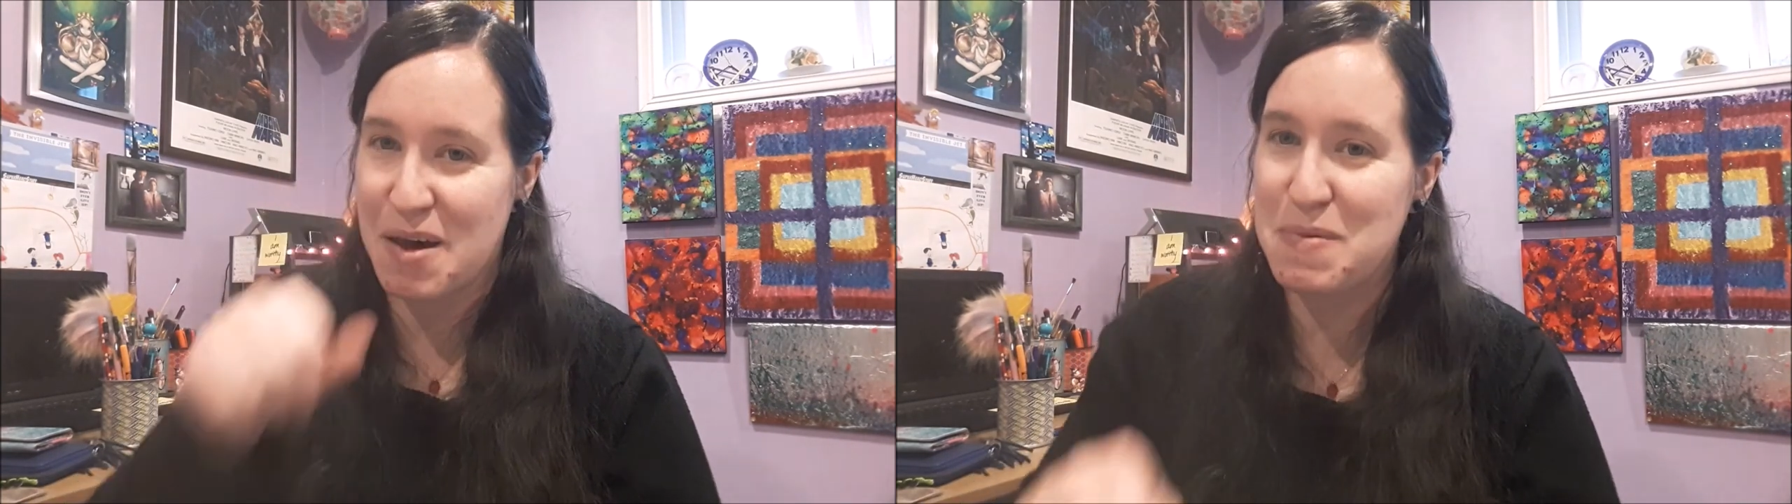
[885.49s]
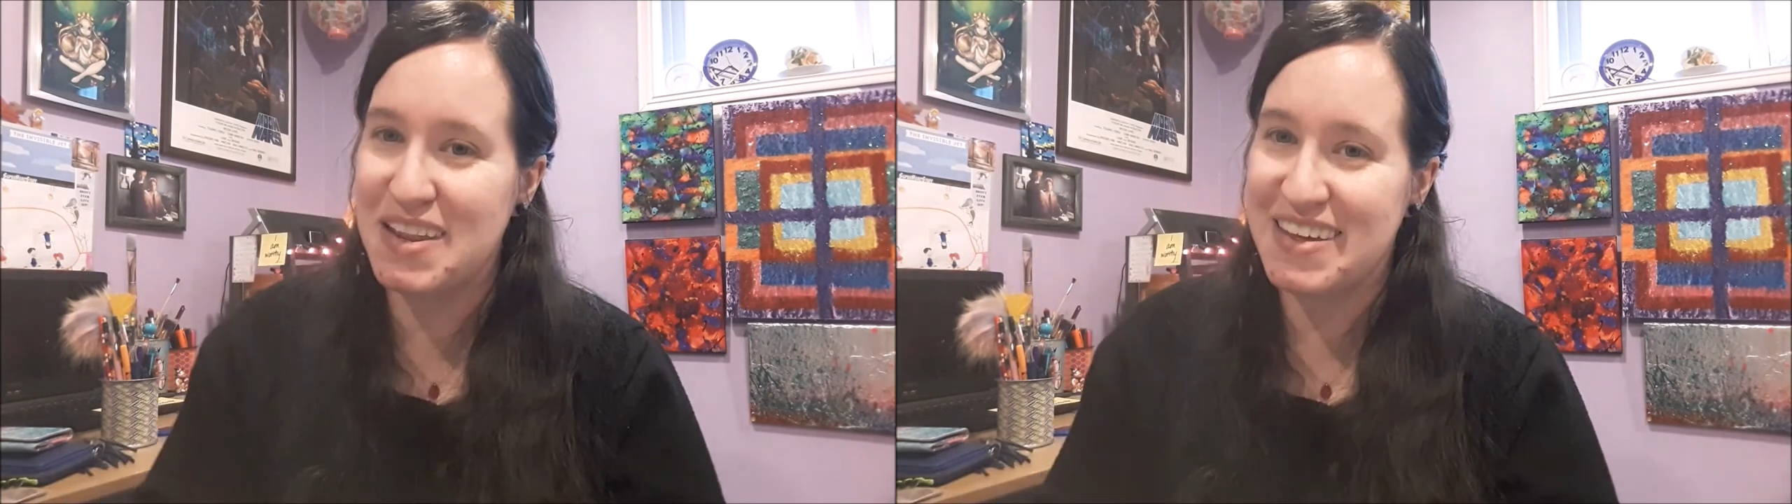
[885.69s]

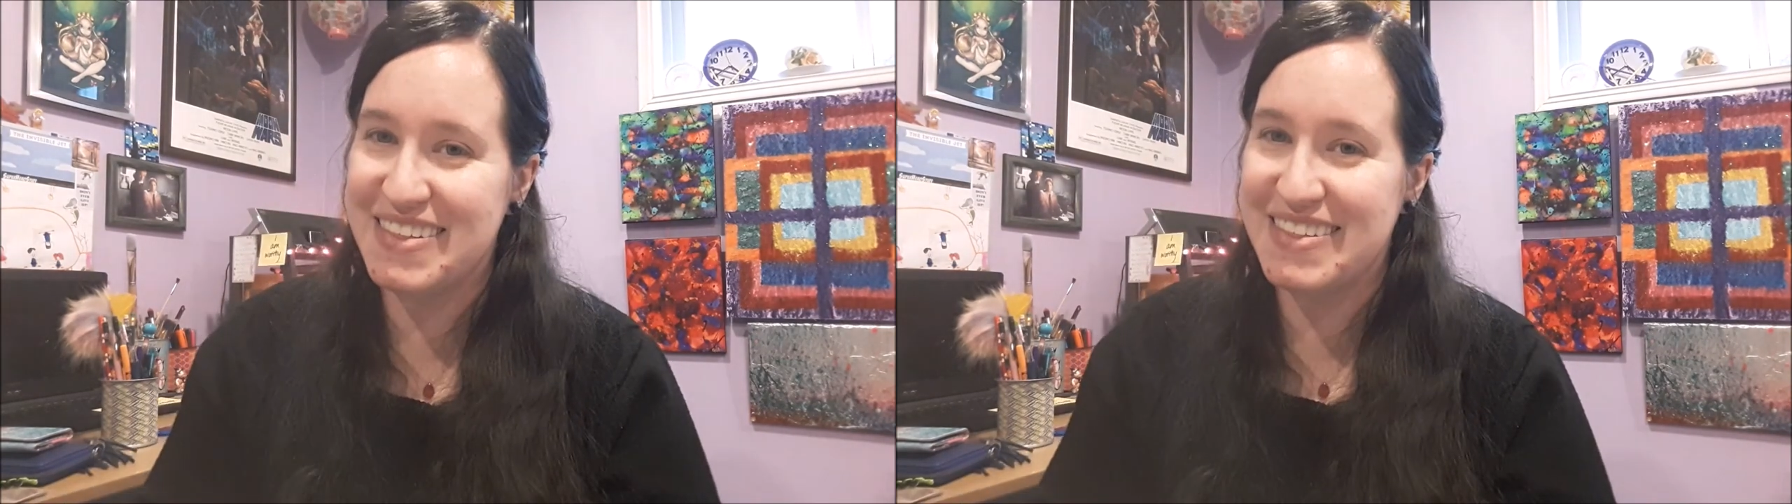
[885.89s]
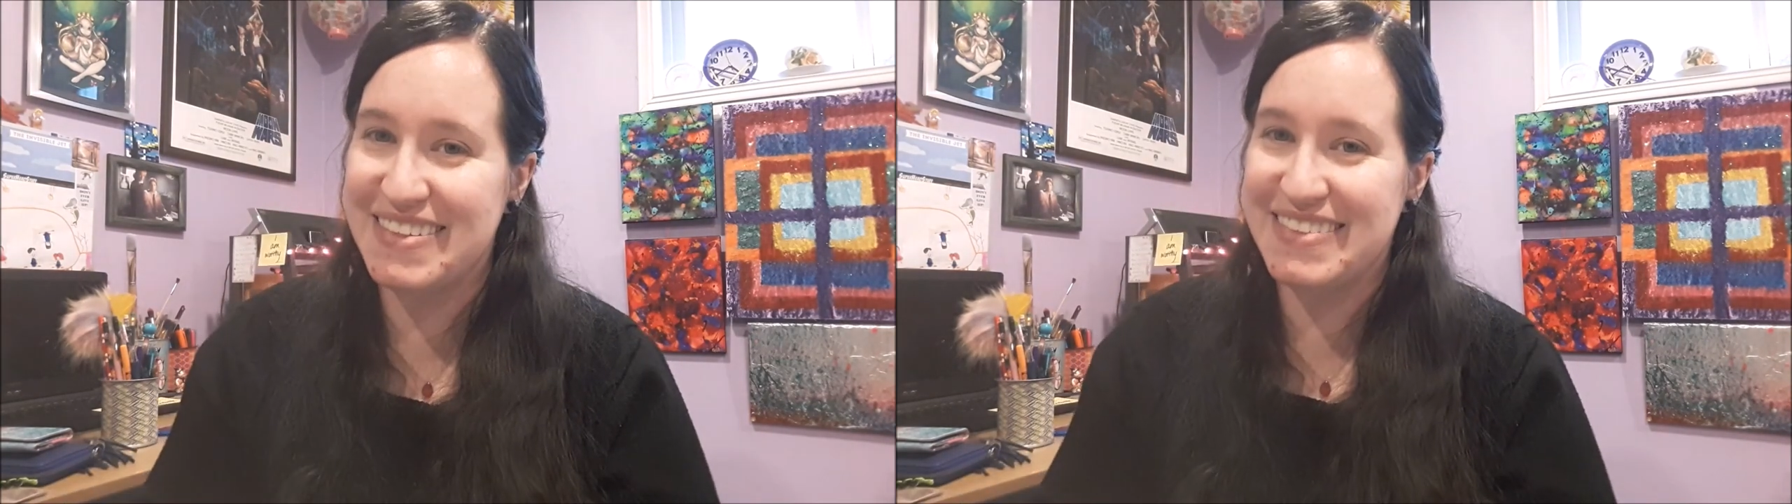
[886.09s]

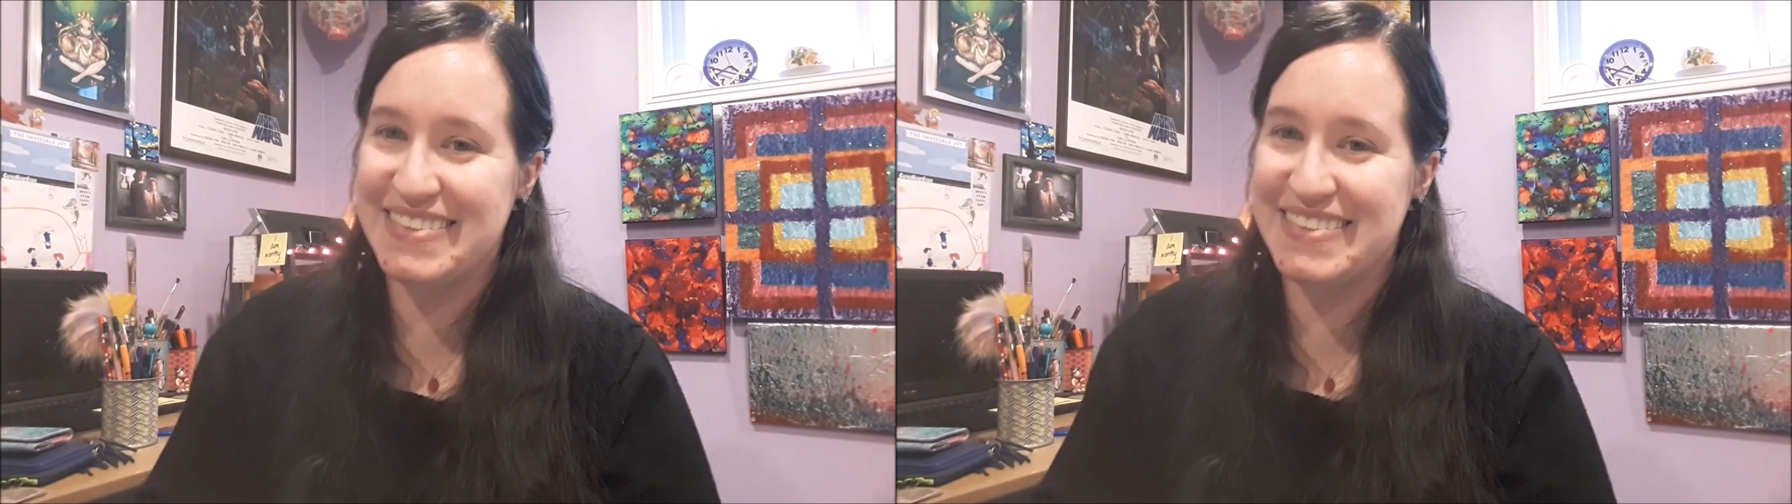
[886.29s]
fabulous.